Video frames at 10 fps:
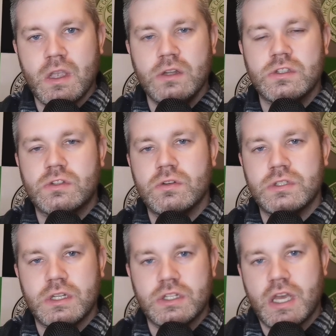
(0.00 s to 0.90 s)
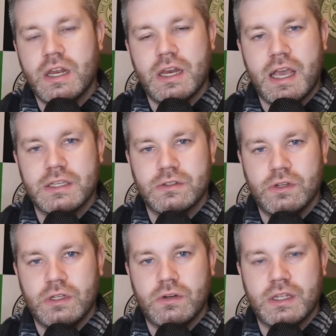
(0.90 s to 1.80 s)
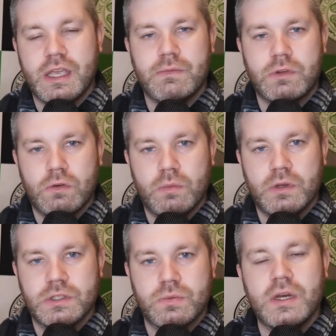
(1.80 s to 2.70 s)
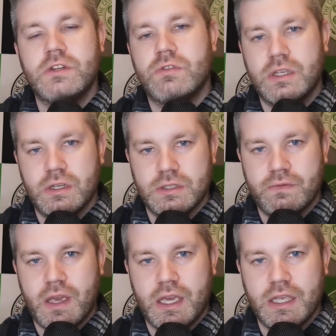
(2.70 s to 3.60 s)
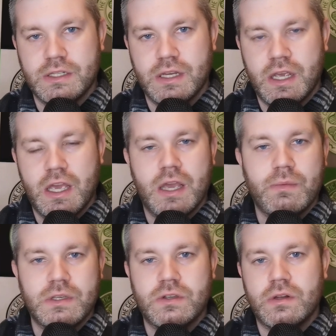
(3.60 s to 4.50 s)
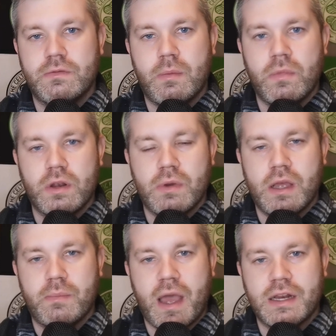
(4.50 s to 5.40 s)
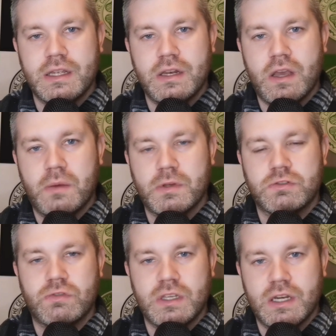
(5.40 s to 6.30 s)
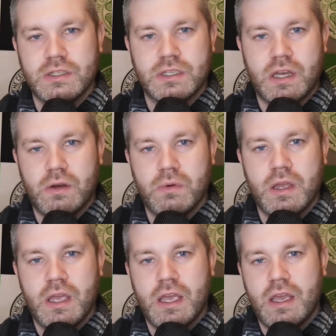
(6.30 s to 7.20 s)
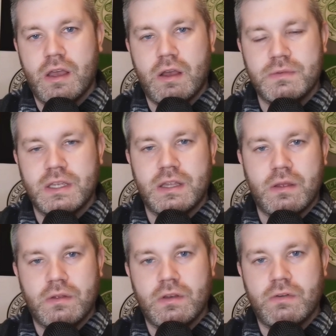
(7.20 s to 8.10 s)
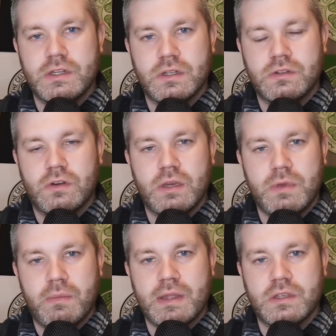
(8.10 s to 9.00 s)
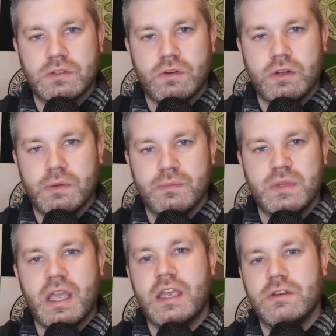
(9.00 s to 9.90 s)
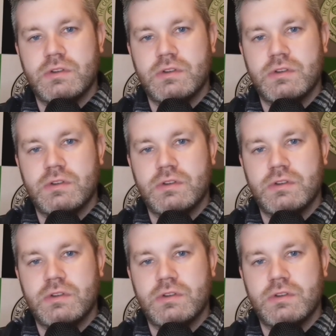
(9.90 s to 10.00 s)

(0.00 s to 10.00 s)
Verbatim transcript: I discussed on the channel last night. Look at David Turnbull, 23 years of age. We signed him from Motherwell back nearly almost three years ago obviously the original time you meant to sign him, that